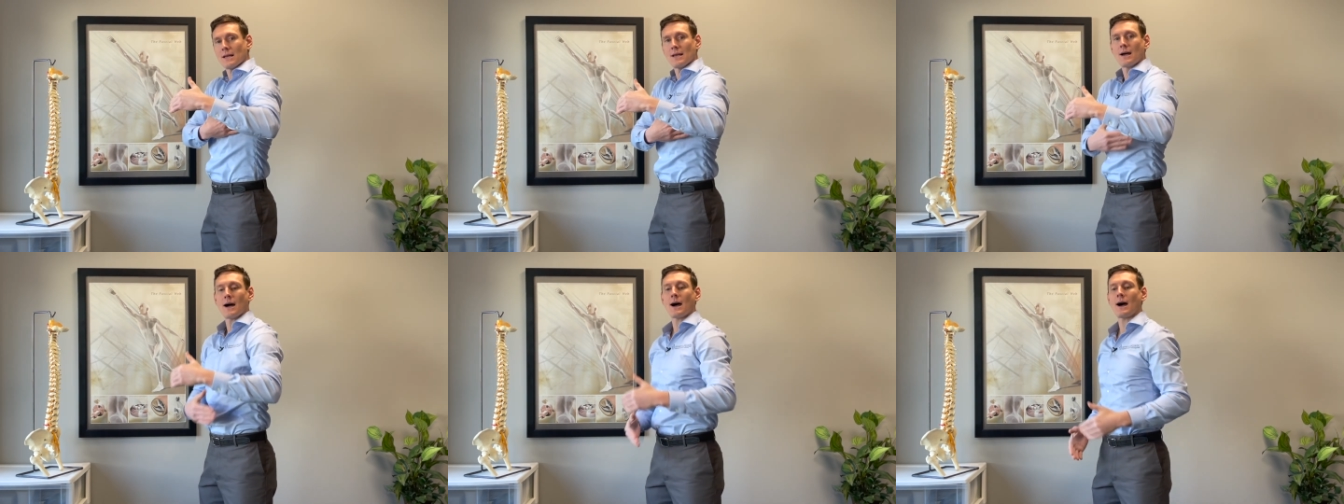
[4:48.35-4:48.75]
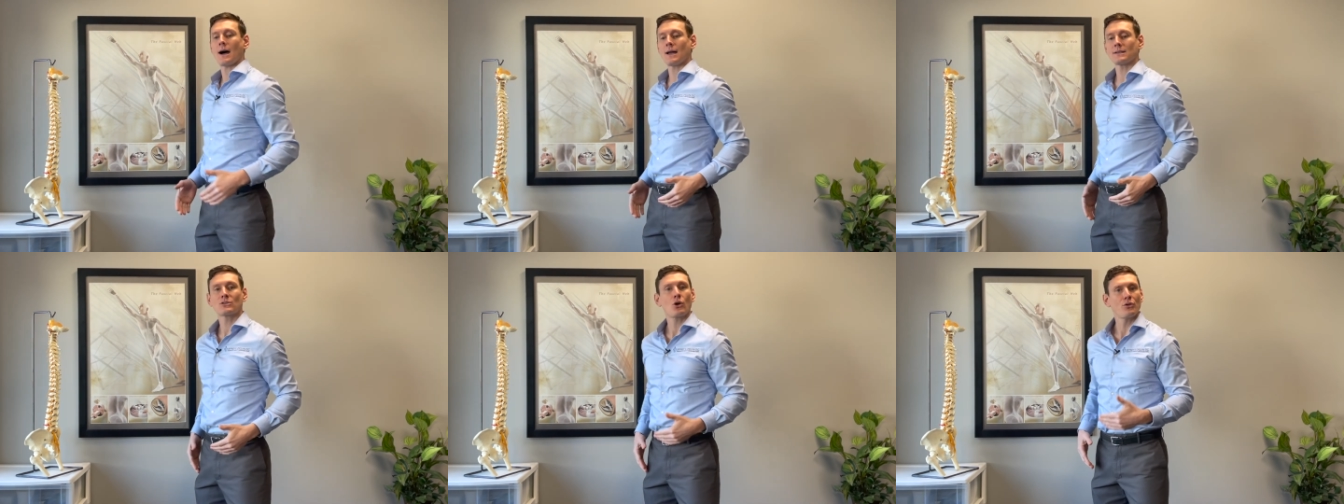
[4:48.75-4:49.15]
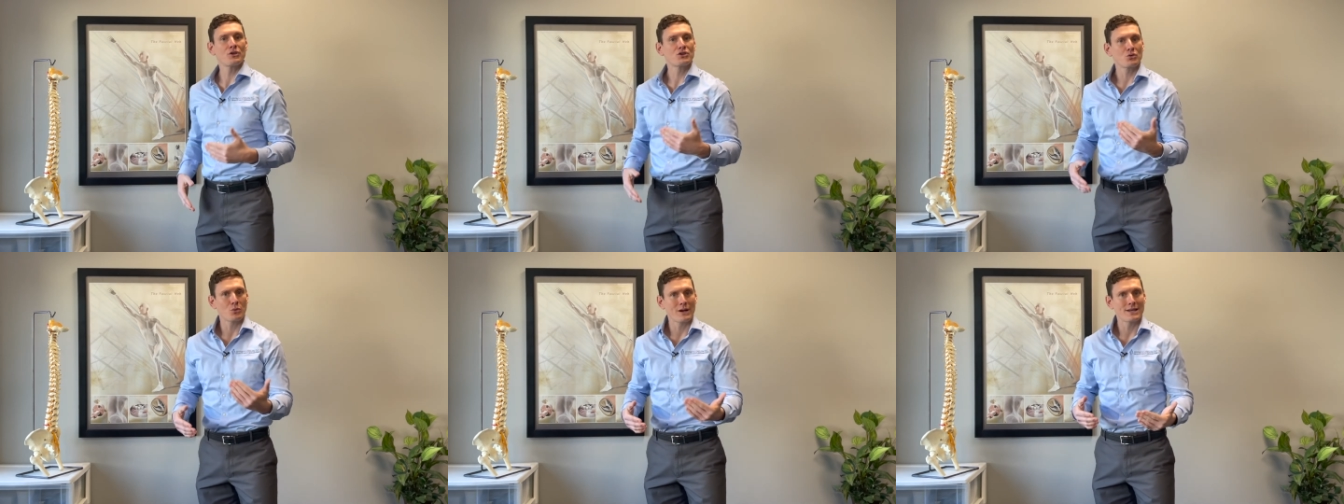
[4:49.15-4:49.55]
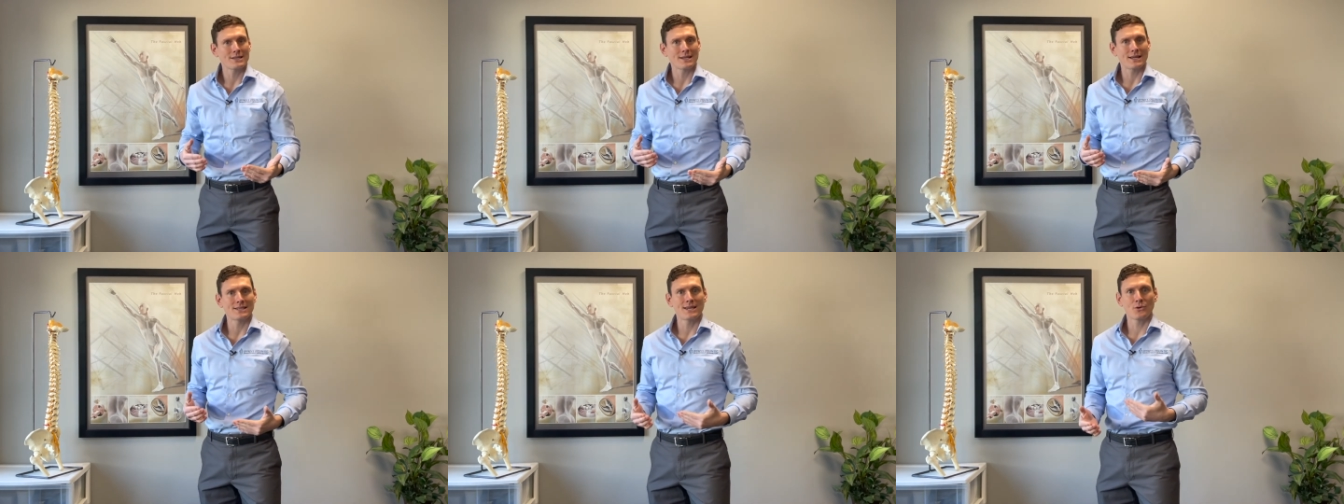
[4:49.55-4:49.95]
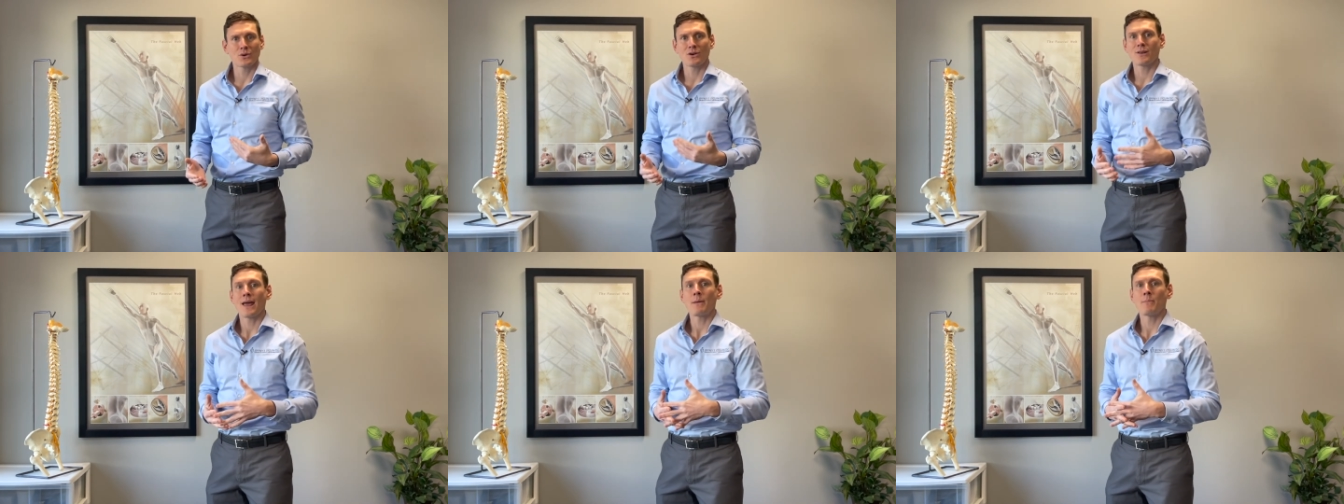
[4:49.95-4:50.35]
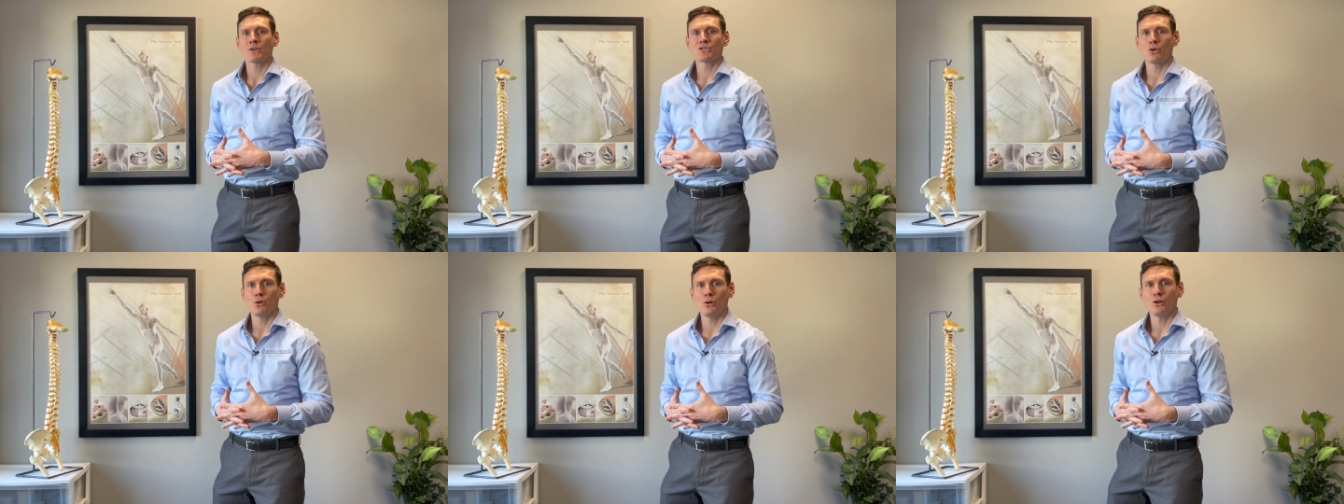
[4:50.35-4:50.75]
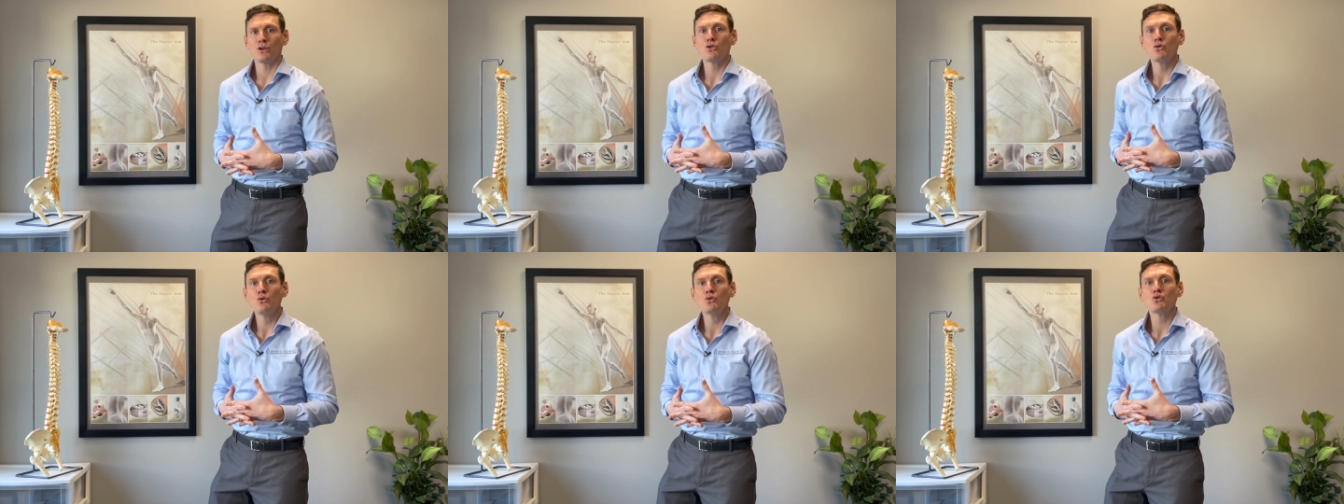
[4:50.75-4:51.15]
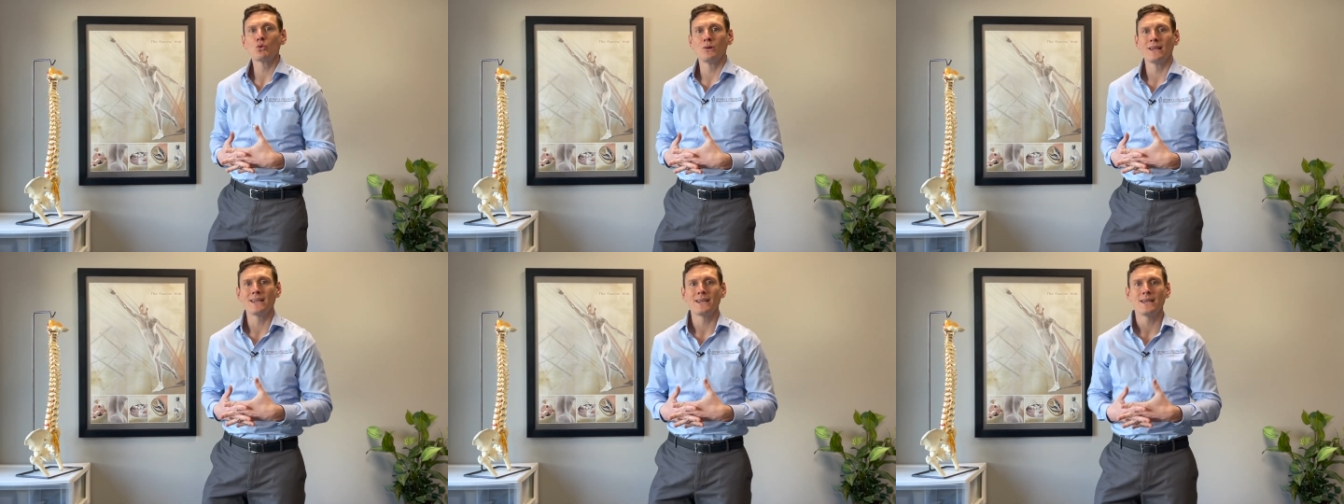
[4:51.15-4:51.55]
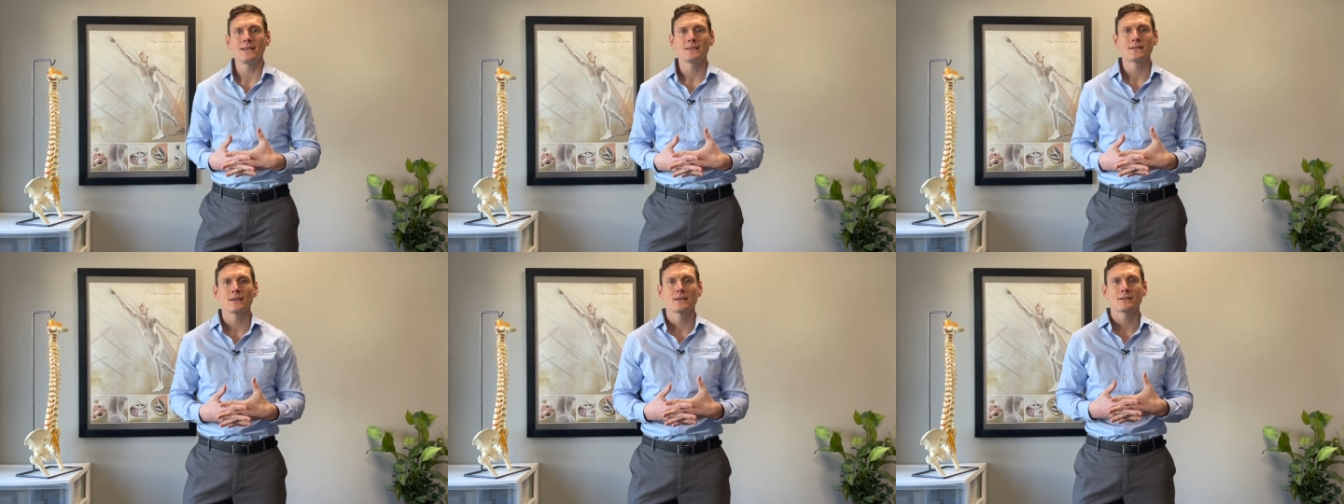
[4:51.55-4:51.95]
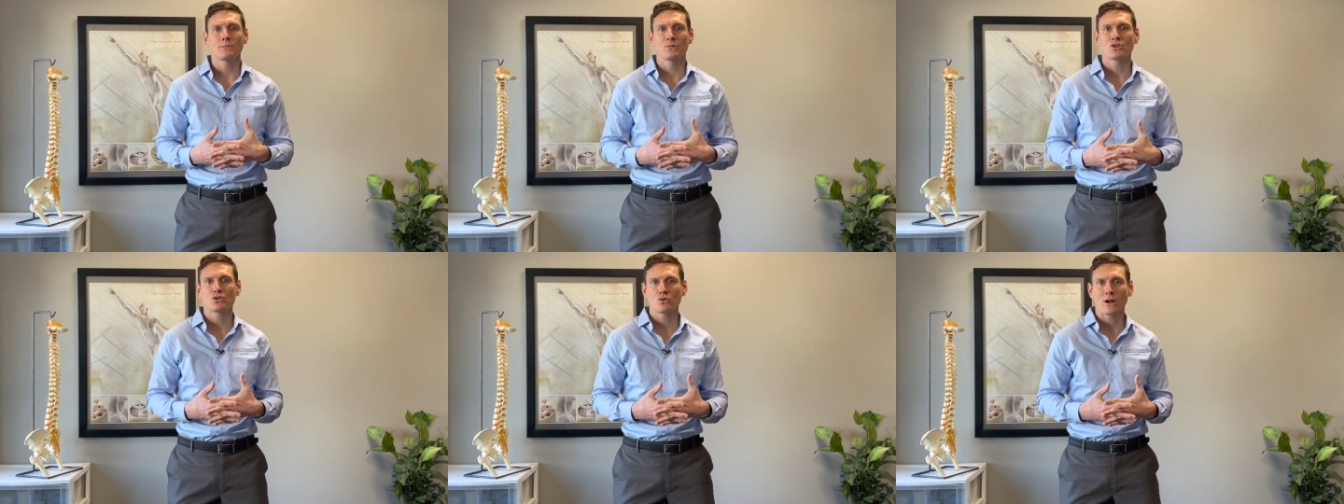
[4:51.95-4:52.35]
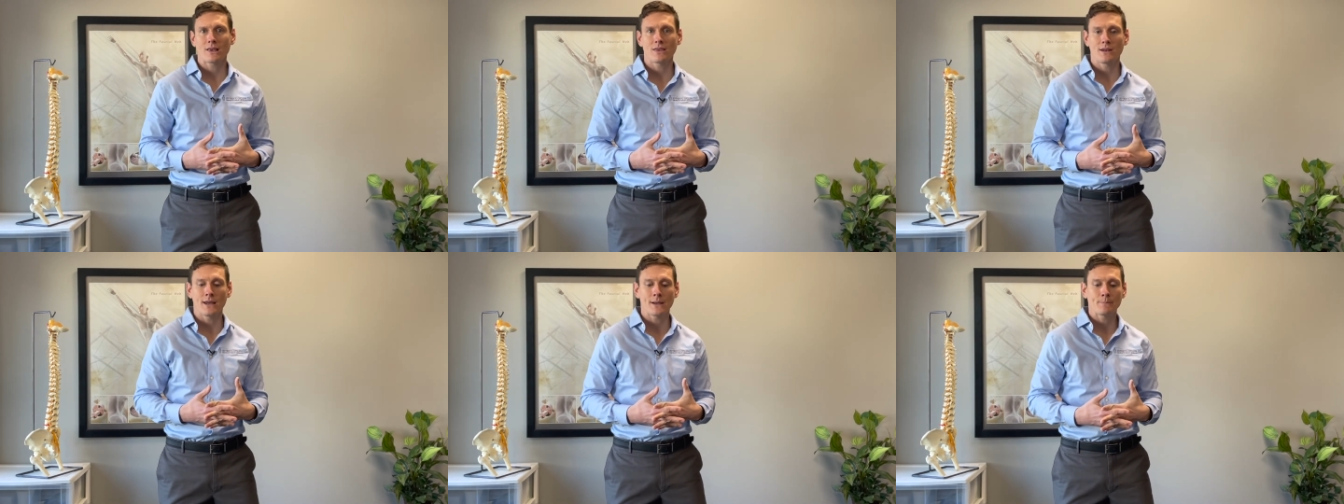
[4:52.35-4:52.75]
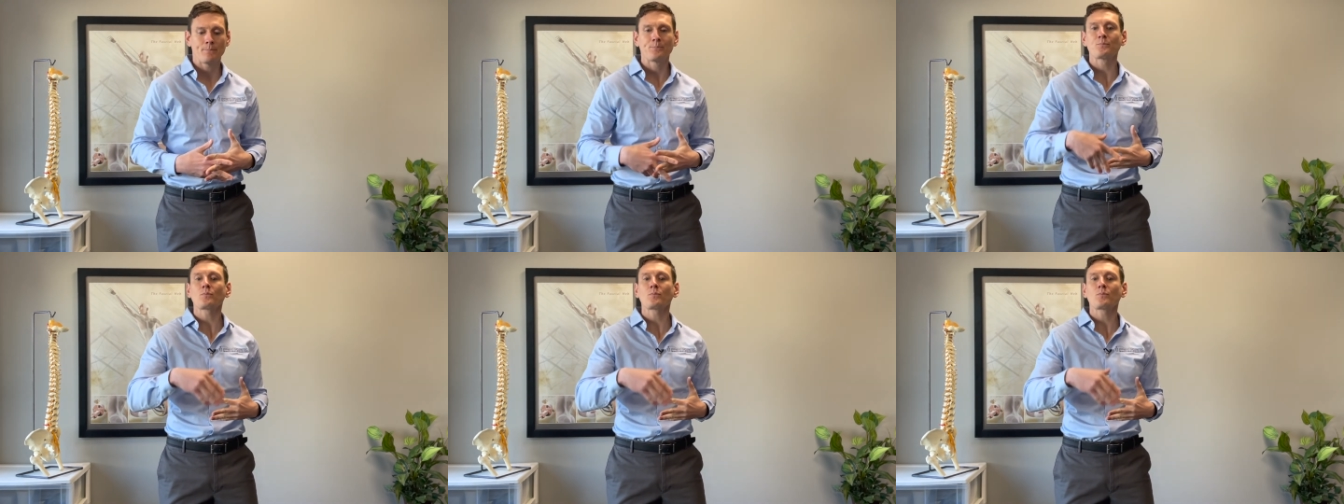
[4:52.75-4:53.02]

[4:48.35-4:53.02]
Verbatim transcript: Uh, it's called the serratus anterior, and that muscle usually needs some strengthening.